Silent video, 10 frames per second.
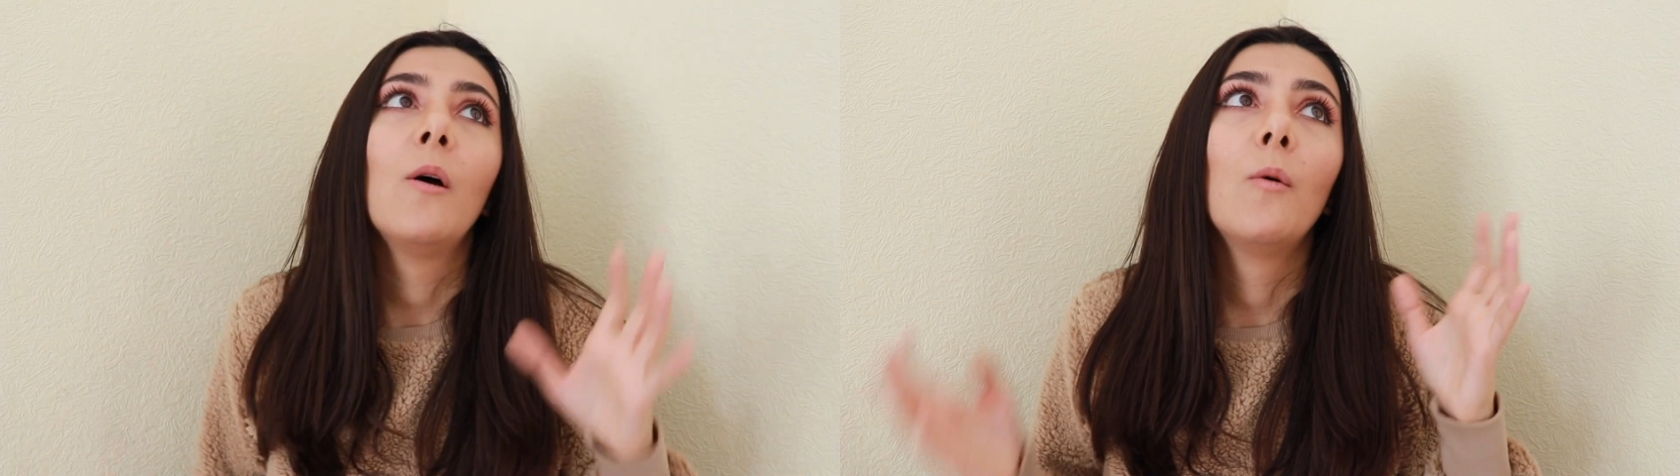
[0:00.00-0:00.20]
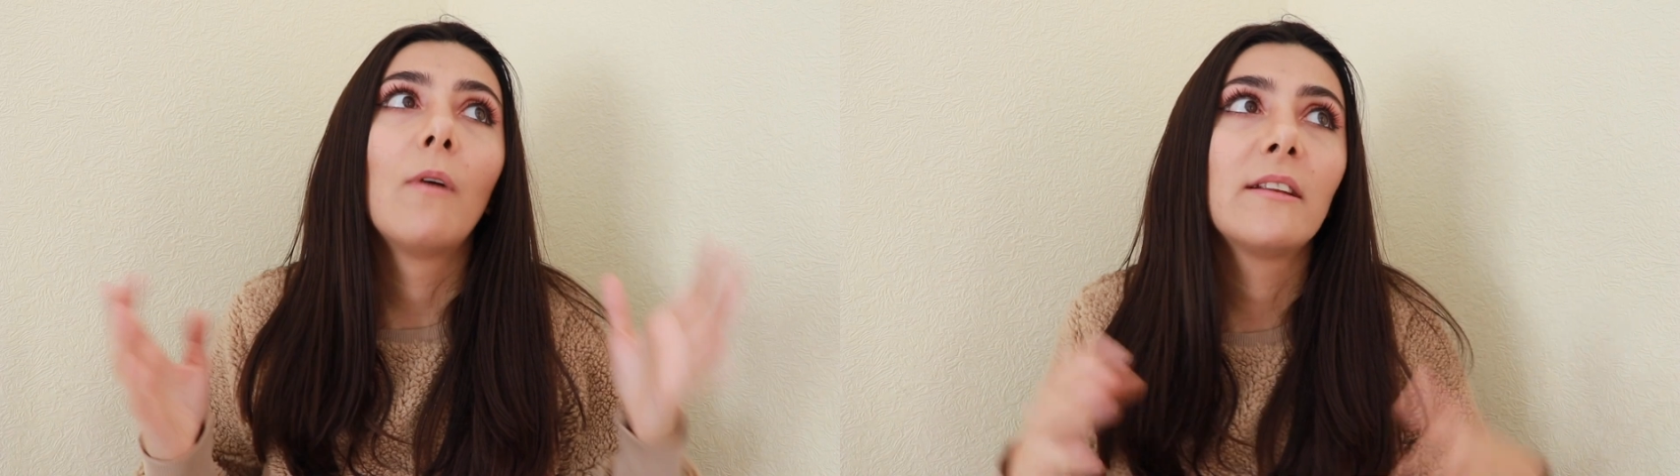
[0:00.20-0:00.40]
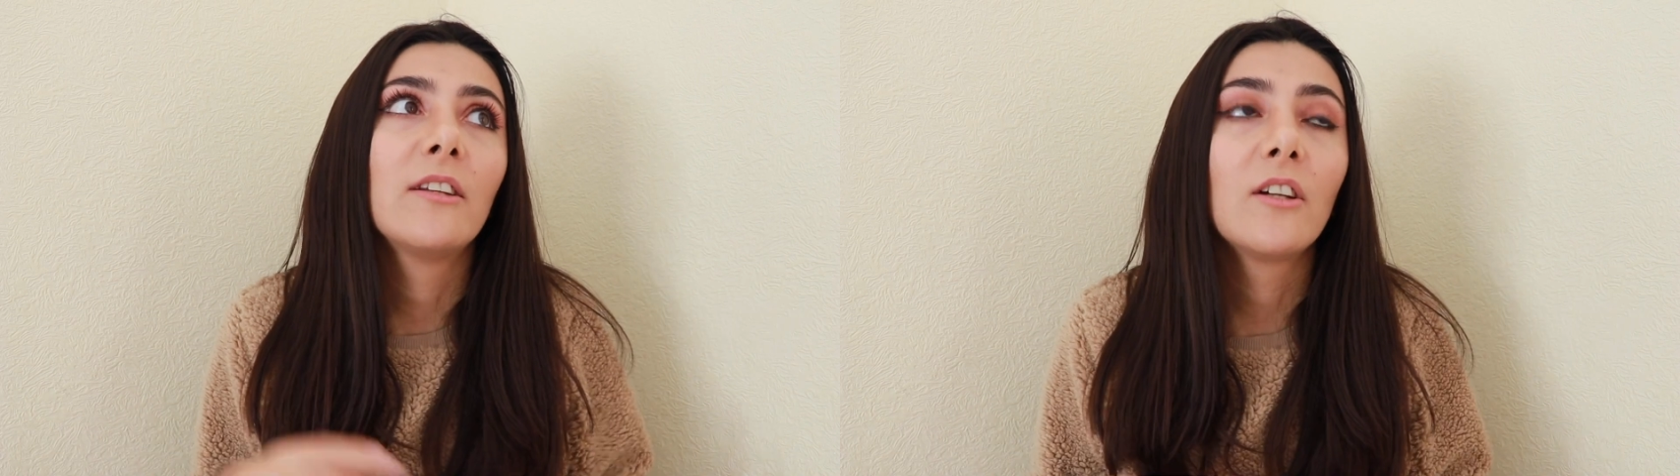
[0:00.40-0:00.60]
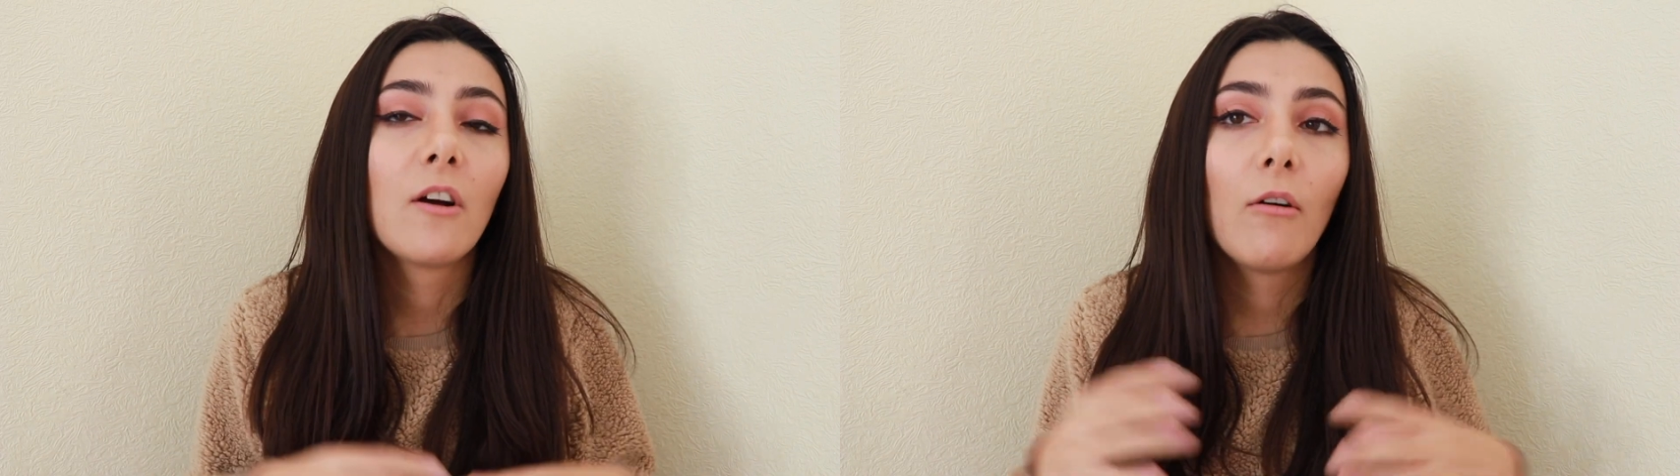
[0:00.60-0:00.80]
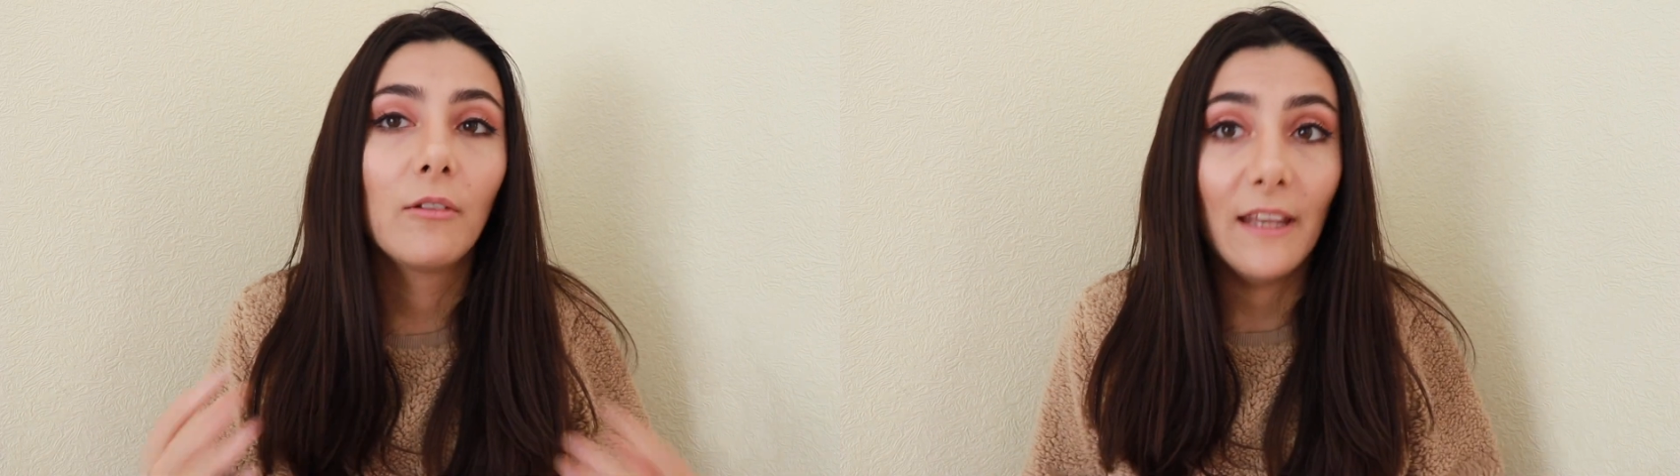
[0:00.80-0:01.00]
what the
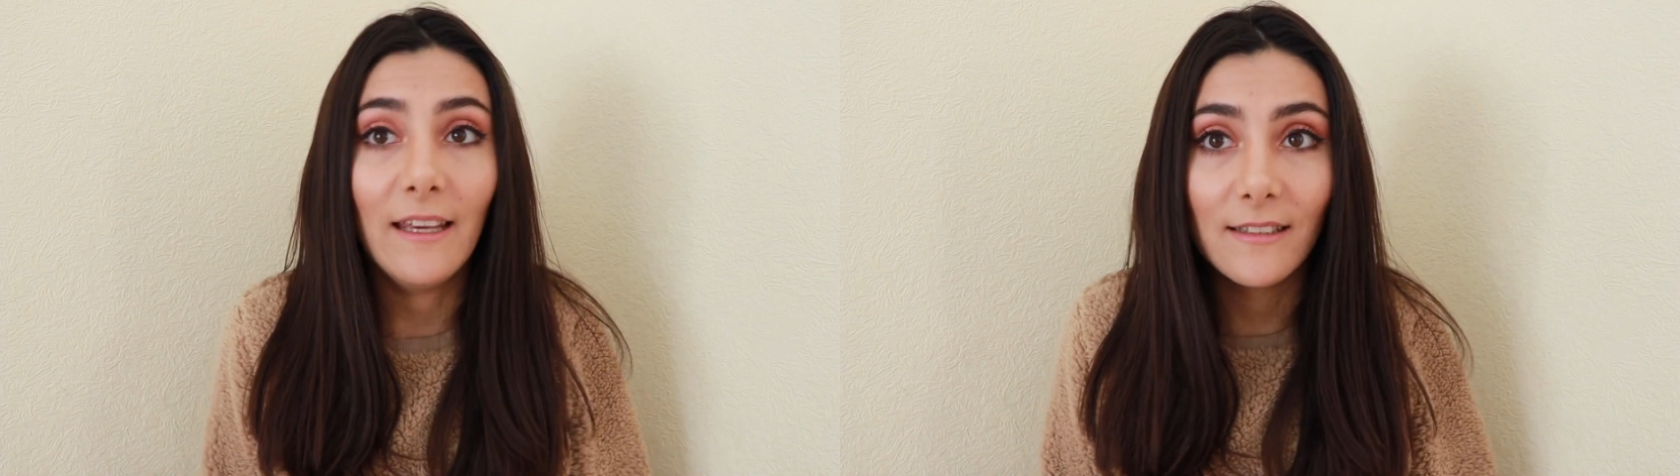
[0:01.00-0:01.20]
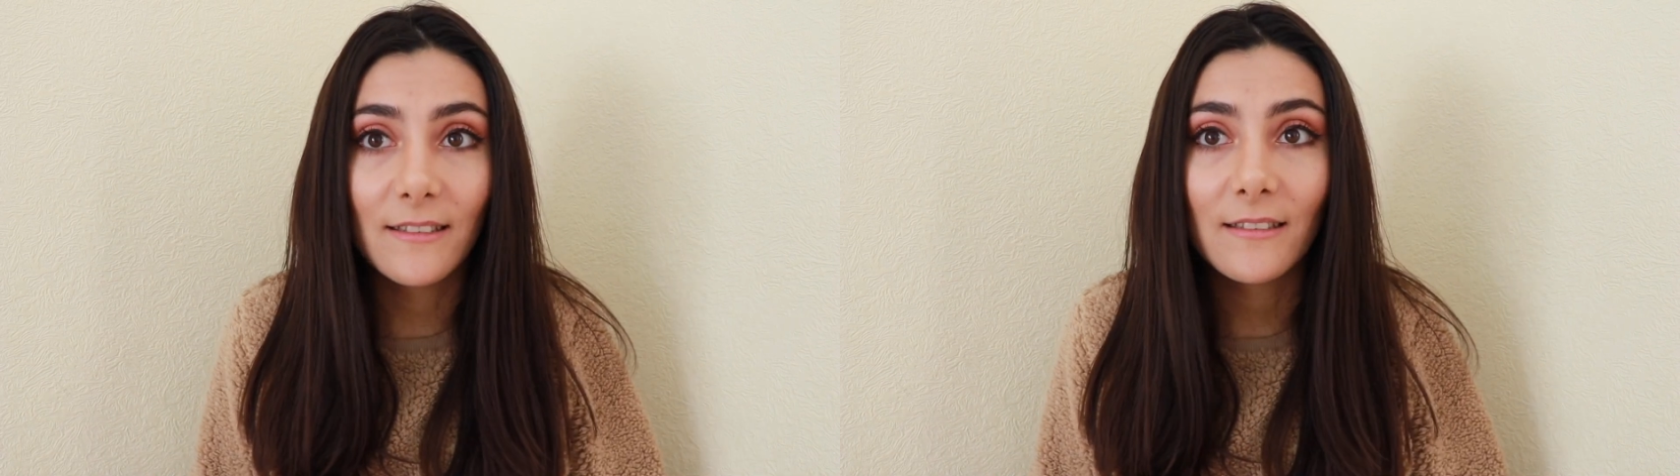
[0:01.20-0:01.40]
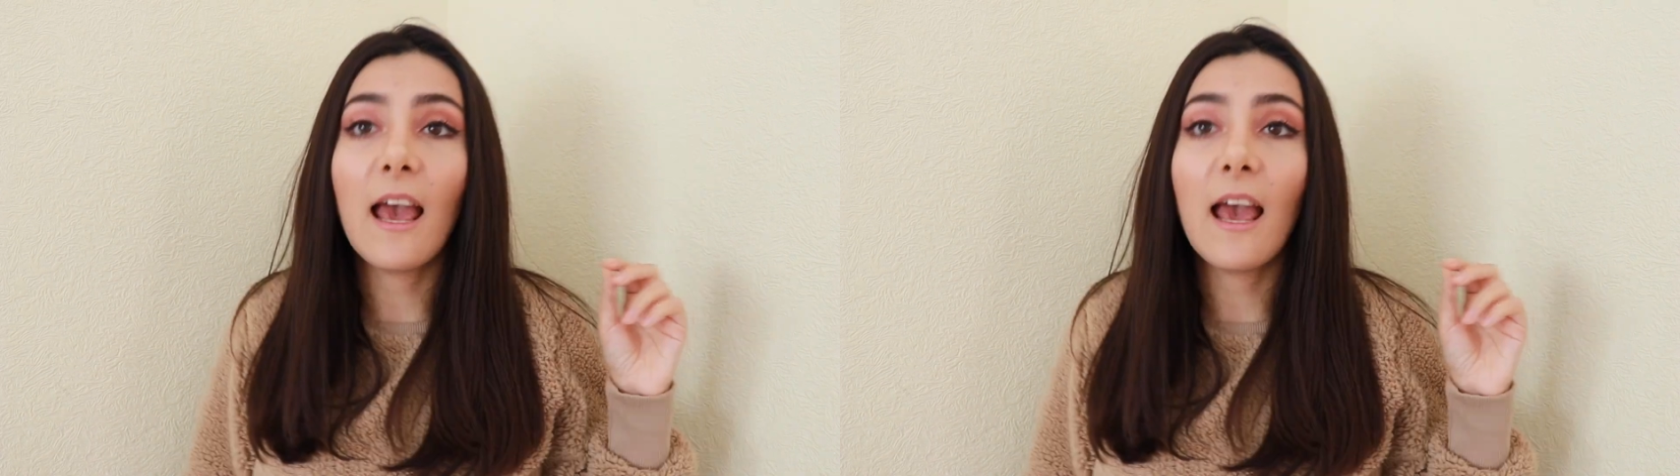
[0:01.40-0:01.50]
goal is.